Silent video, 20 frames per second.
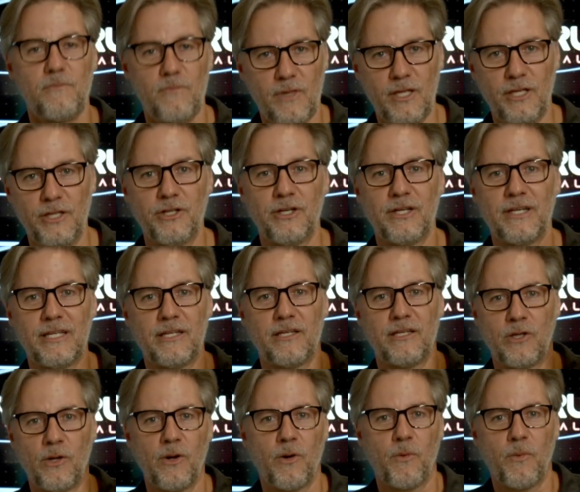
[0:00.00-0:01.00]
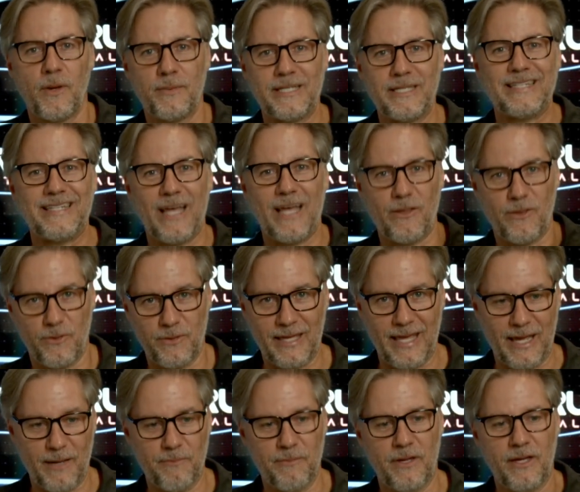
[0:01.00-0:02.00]
you're going to go to our website, download the
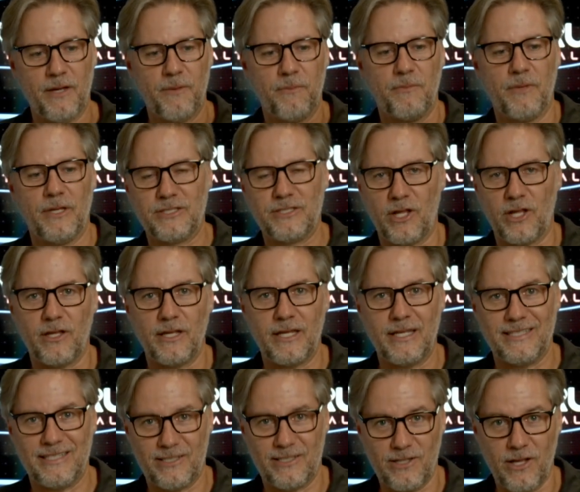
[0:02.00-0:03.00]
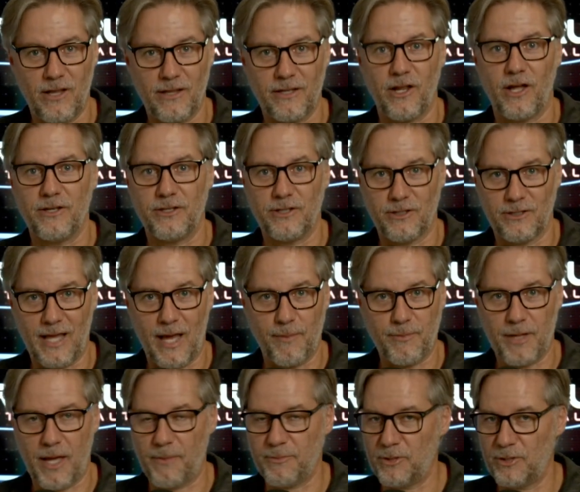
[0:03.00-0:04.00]
game, install it onto your
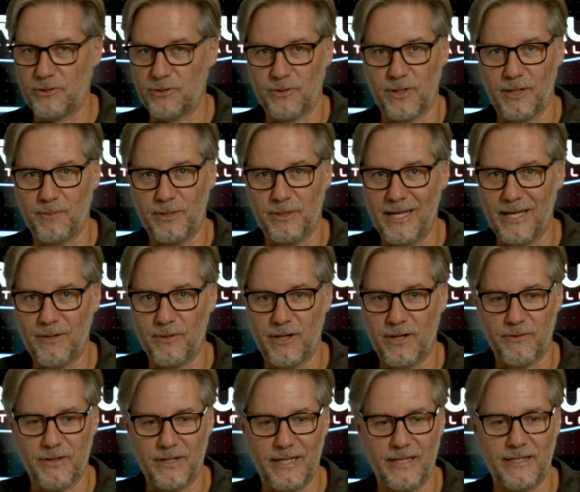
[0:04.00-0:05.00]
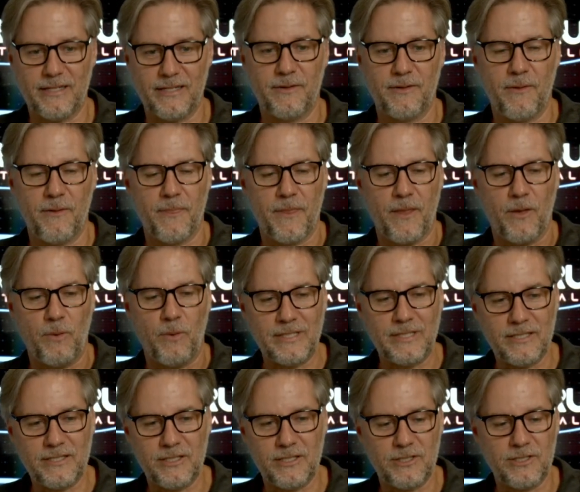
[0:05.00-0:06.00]
laptop. So it's ready to play whenever you need it. Once
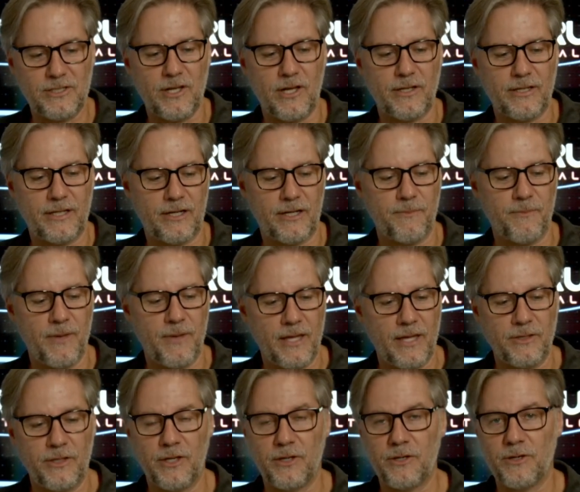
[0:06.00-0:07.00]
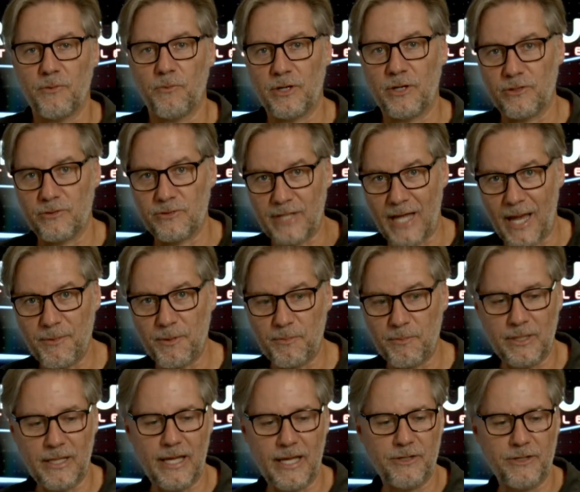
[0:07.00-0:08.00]
it's installed here, then when you're time to
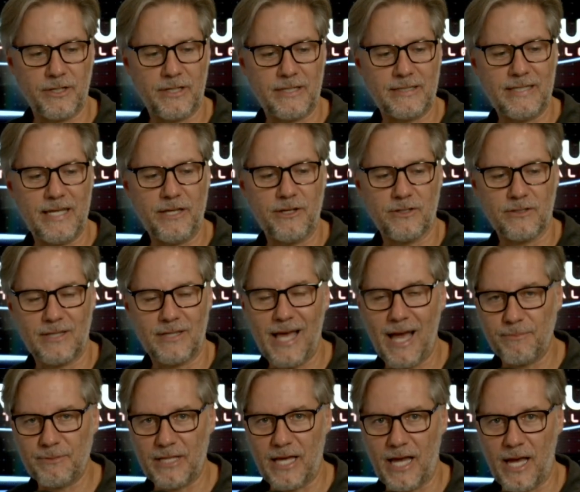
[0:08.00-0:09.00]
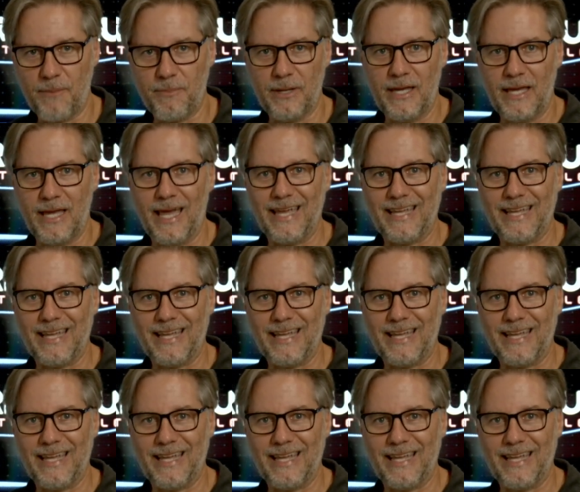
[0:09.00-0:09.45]
play, you're going to take your laptop and